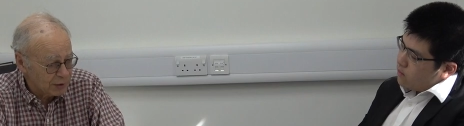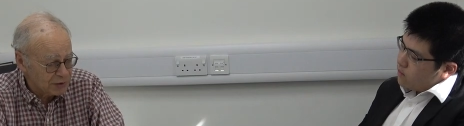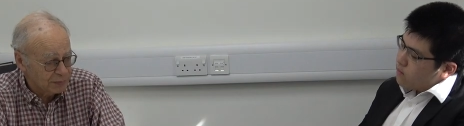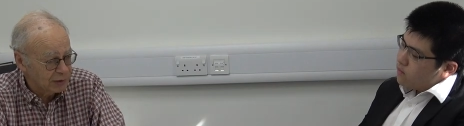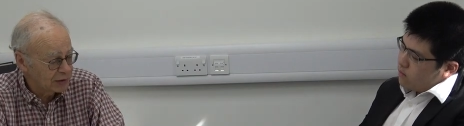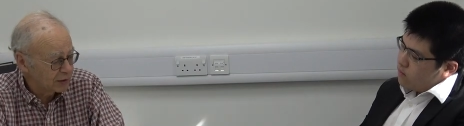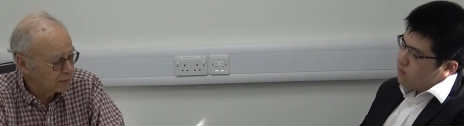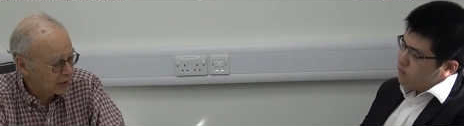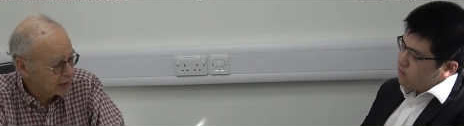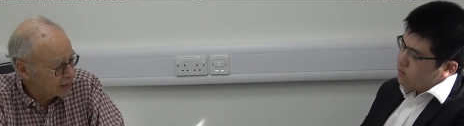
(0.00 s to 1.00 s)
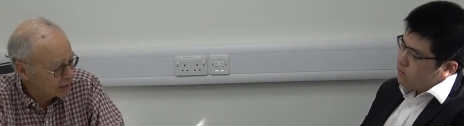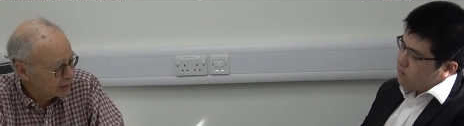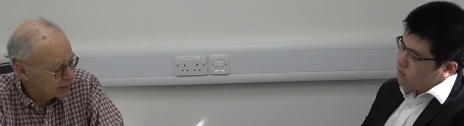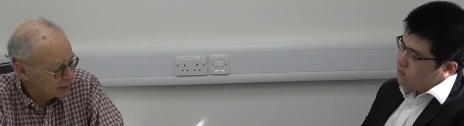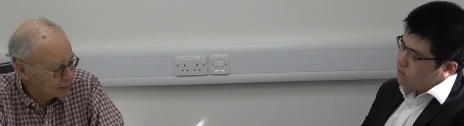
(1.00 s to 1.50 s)
Speaker 1: the possibility of AI
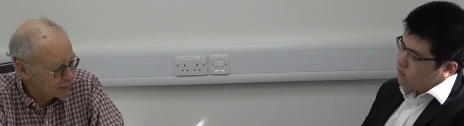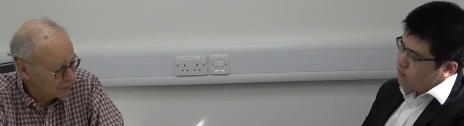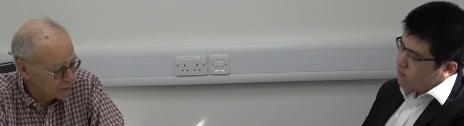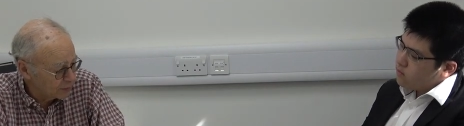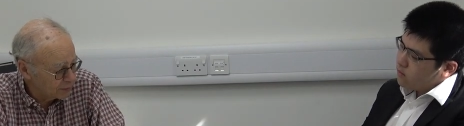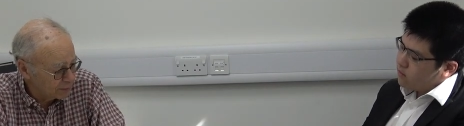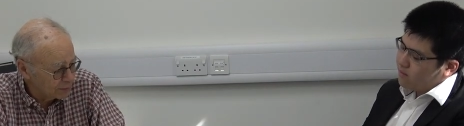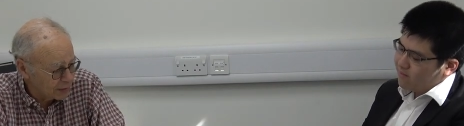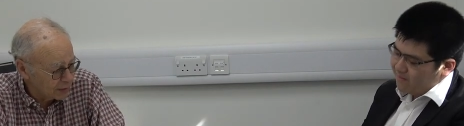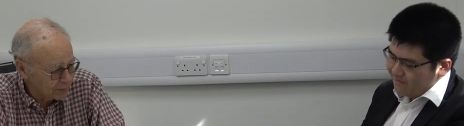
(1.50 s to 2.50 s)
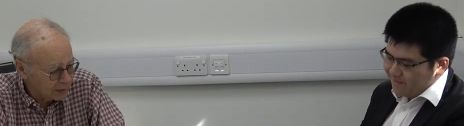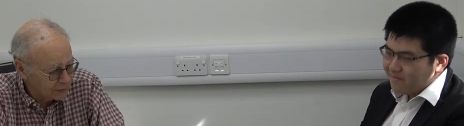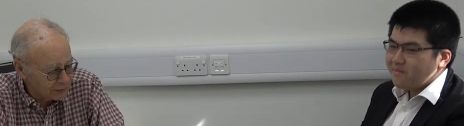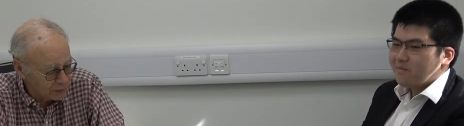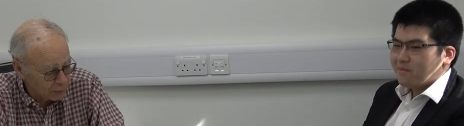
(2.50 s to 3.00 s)
taking over in a uh,
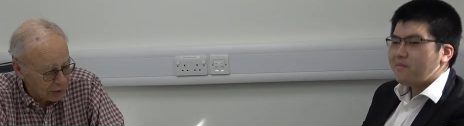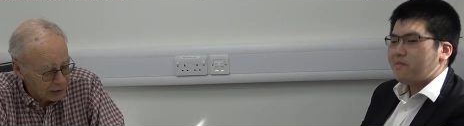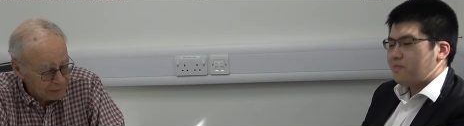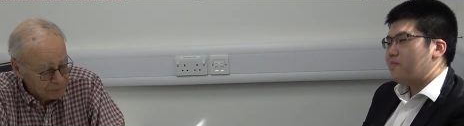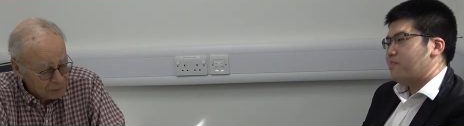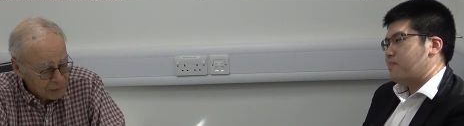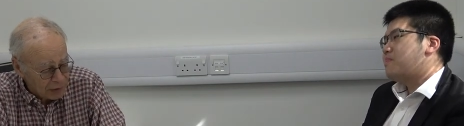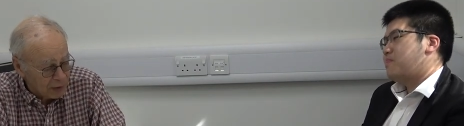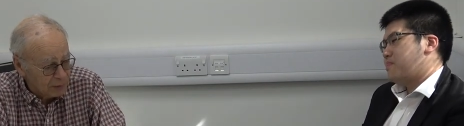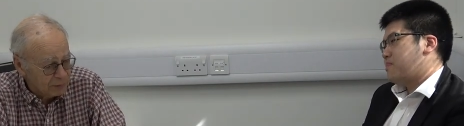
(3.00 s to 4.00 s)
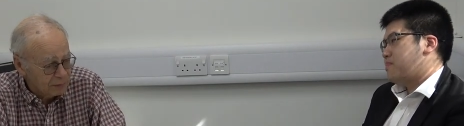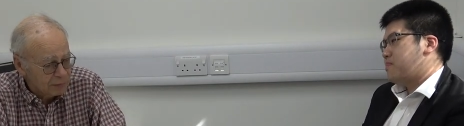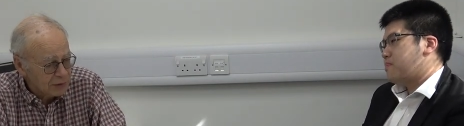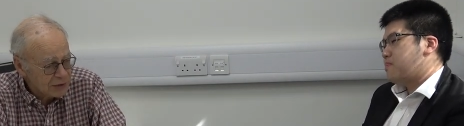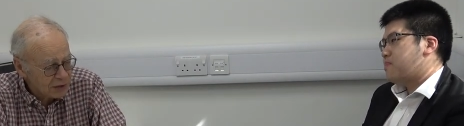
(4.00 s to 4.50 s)
malevolent way, um,
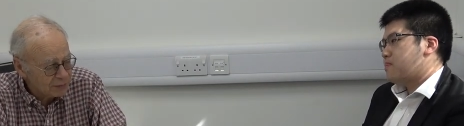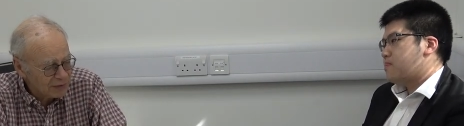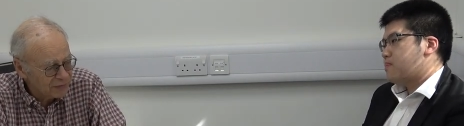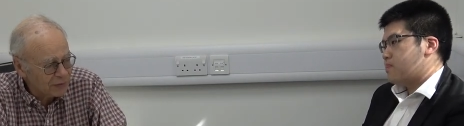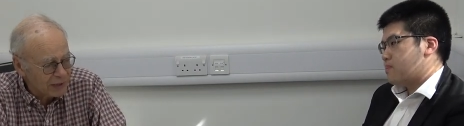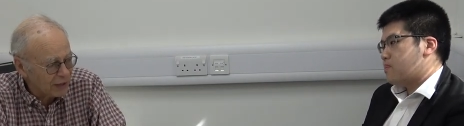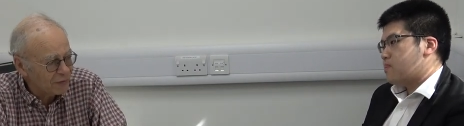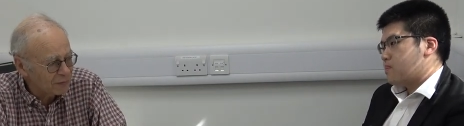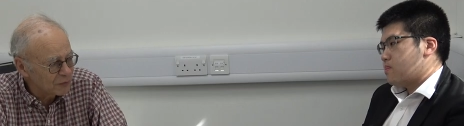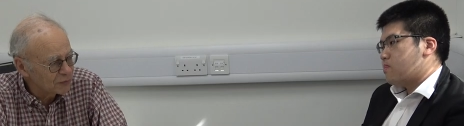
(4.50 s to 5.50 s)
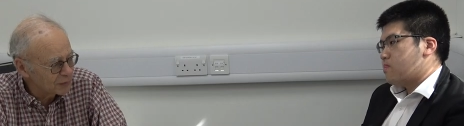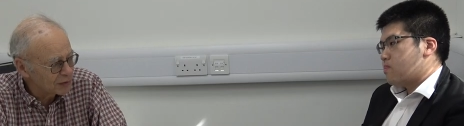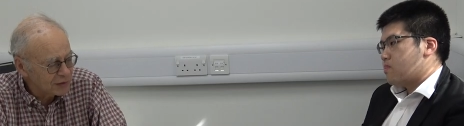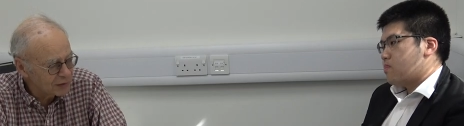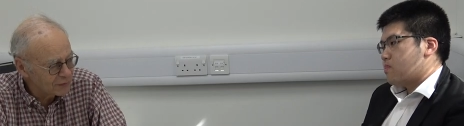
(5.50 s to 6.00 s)
it's going to be a very narrow movement.
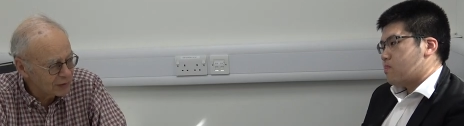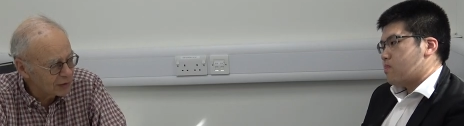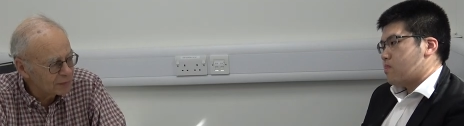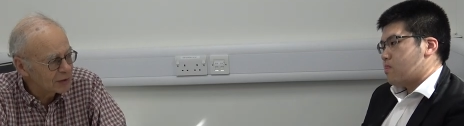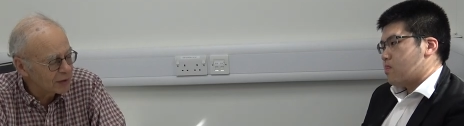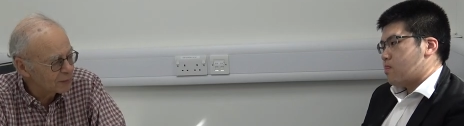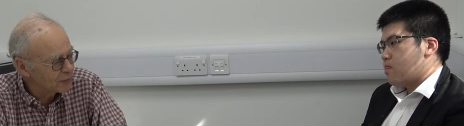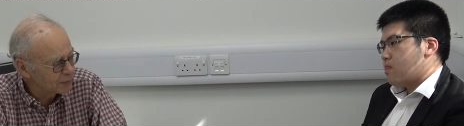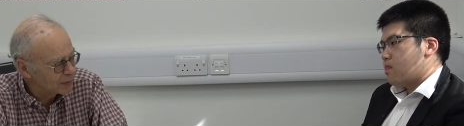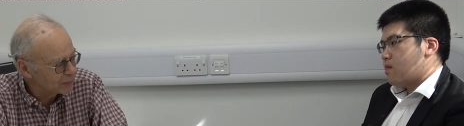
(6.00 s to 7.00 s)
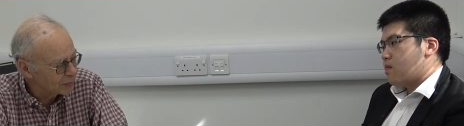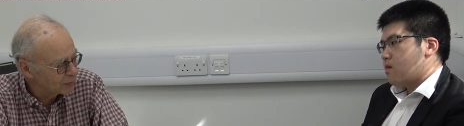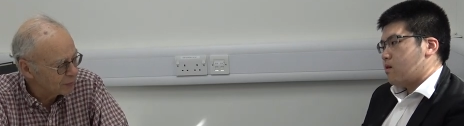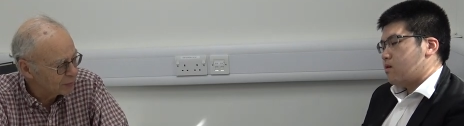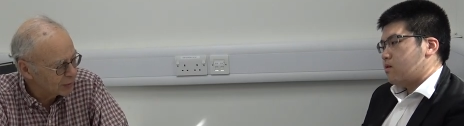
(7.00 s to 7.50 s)
There's a very limited number of people who
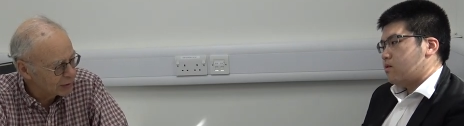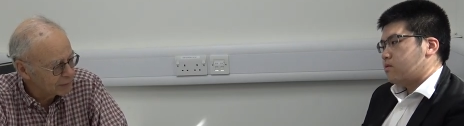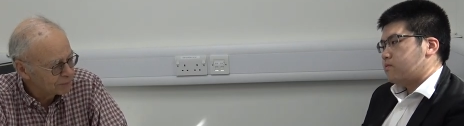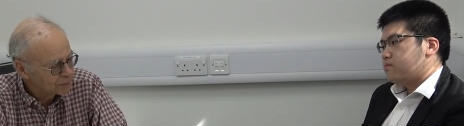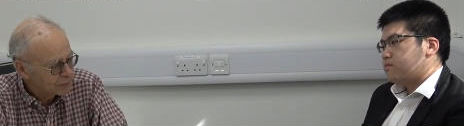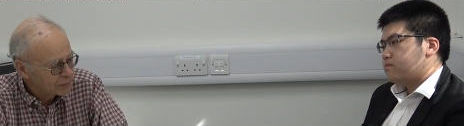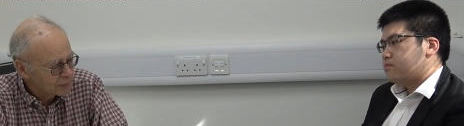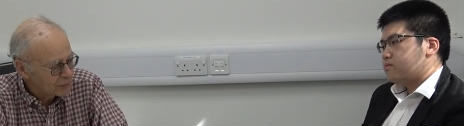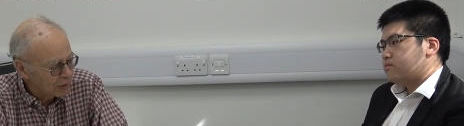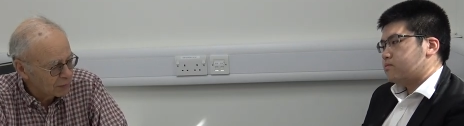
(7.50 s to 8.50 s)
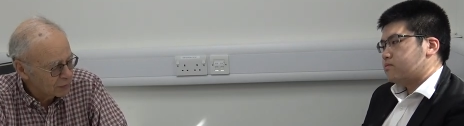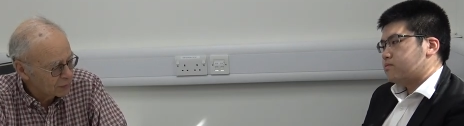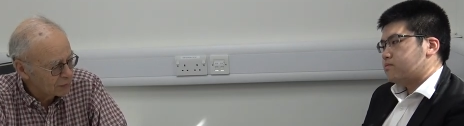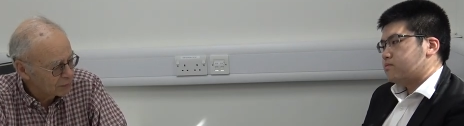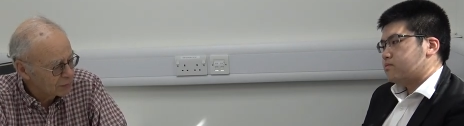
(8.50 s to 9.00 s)
are really going
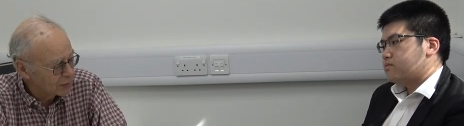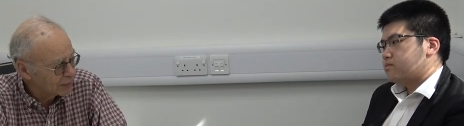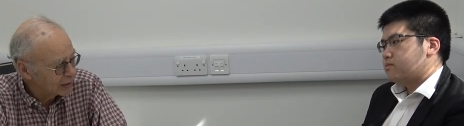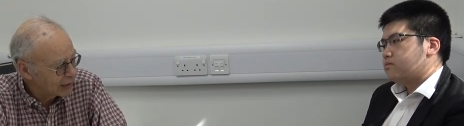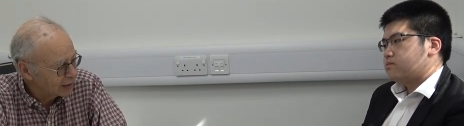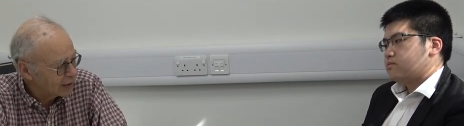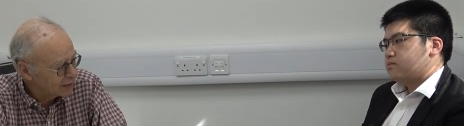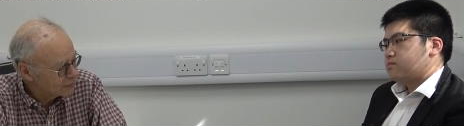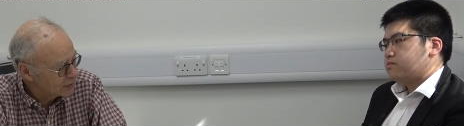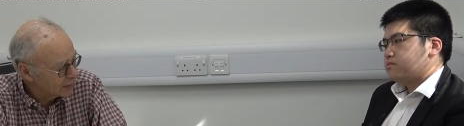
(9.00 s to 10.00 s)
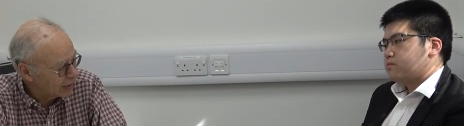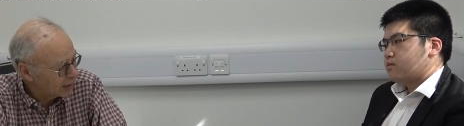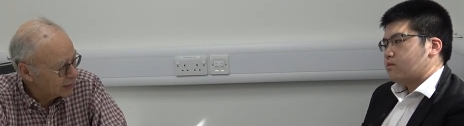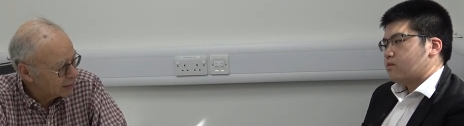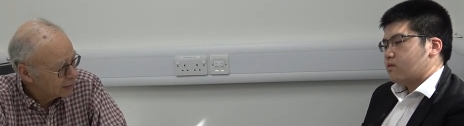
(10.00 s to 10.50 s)
to commit their lives to
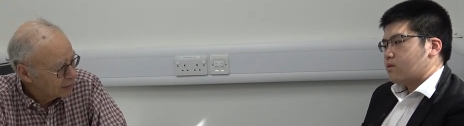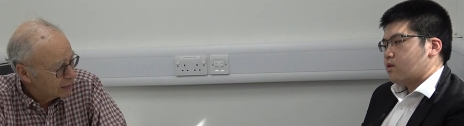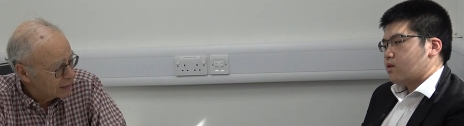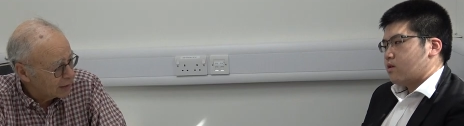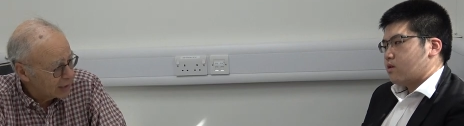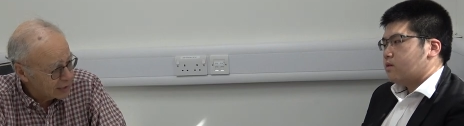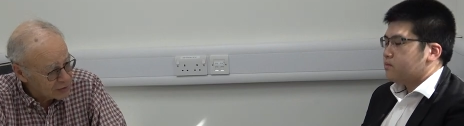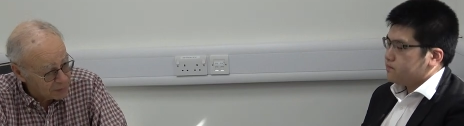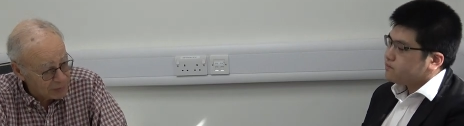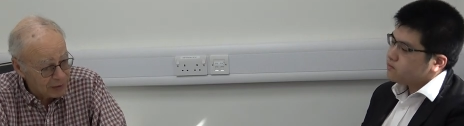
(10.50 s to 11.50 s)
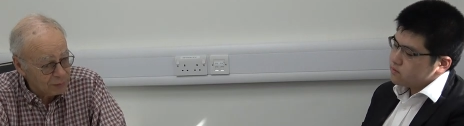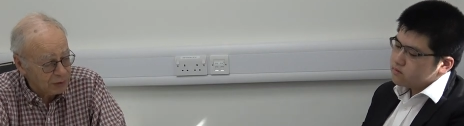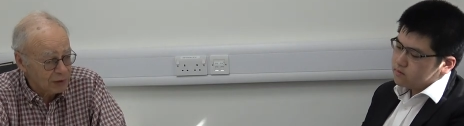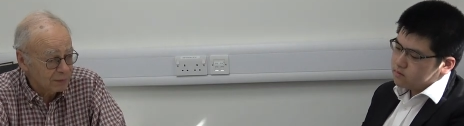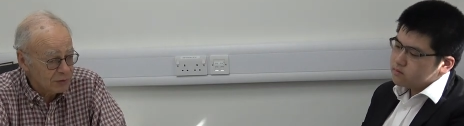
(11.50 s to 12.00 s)
that uh, as compared with
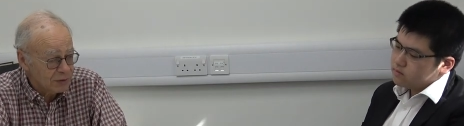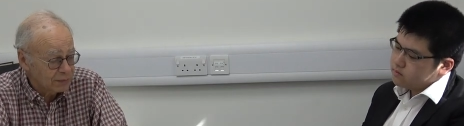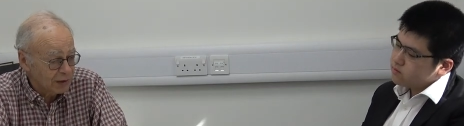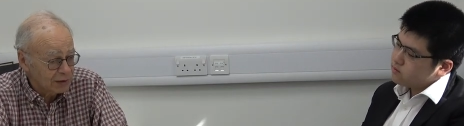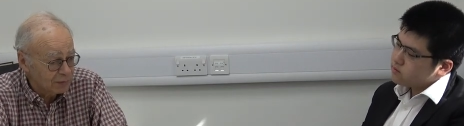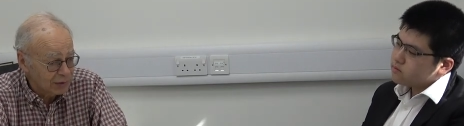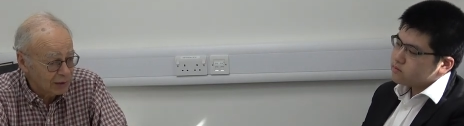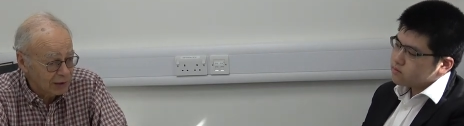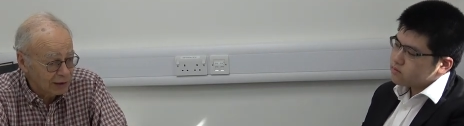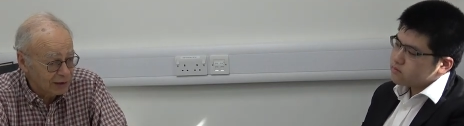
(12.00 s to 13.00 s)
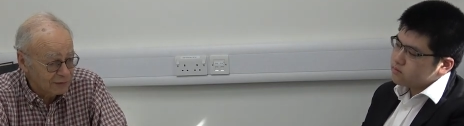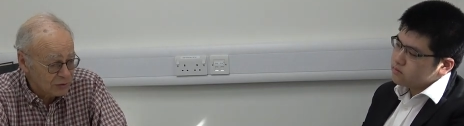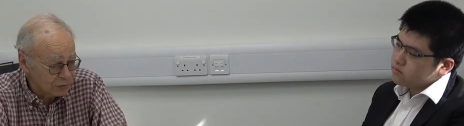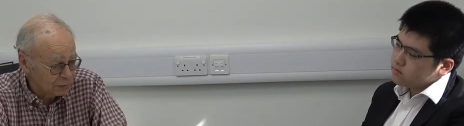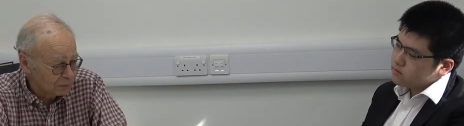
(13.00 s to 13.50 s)
the numbers that might commit their lives
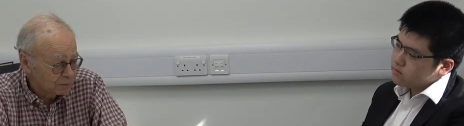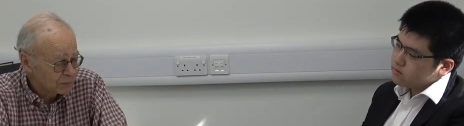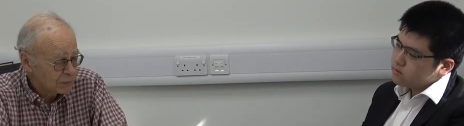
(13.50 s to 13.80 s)
to